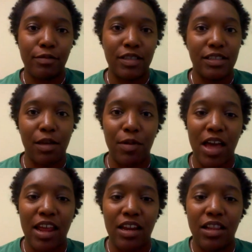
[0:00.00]
Because I'm
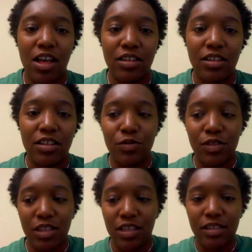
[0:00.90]
kind of at a loss and new
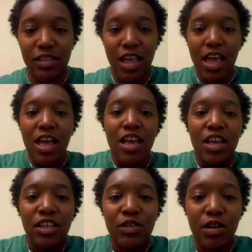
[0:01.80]
to this.
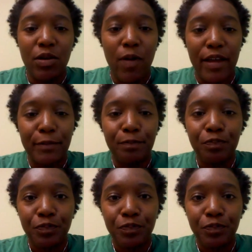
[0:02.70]
So anyway,